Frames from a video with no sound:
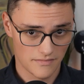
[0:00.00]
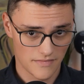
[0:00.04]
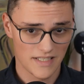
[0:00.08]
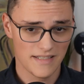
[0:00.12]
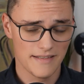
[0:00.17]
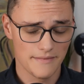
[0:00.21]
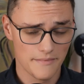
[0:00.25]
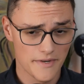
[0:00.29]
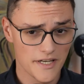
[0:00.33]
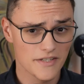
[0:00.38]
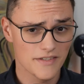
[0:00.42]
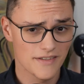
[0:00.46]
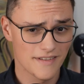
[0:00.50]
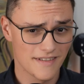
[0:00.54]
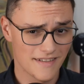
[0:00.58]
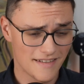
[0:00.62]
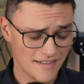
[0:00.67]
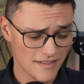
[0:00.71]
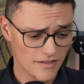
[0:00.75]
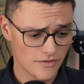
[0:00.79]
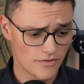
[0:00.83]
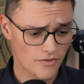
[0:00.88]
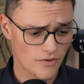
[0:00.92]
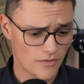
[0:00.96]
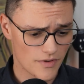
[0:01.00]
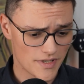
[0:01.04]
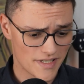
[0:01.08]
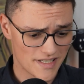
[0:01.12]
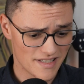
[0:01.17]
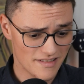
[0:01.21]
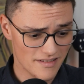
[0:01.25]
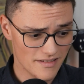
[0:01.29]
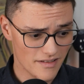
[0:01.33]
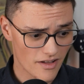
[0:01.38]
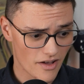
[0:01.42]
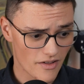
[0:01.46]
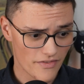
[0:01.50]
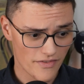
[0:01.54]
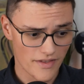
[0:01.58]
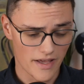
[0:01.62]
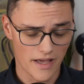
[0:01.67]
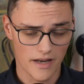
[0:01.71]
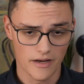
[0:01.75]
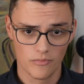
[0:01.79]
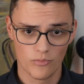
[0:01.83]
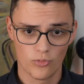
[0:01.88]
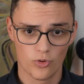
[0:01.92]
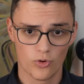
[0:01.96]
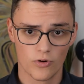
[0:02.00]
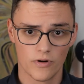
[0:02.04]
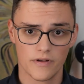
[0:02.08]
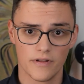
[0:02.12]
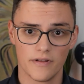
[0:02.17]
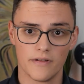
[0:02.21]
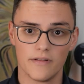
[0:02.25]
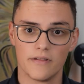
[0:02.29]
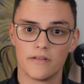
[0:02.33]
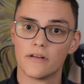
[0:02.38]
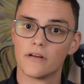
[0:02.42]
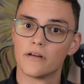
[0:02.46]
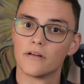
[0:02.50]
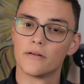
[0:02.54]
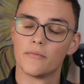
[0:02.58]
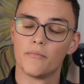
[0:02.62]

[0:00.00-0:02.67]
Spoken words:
As I mentioned, the distro is not that important.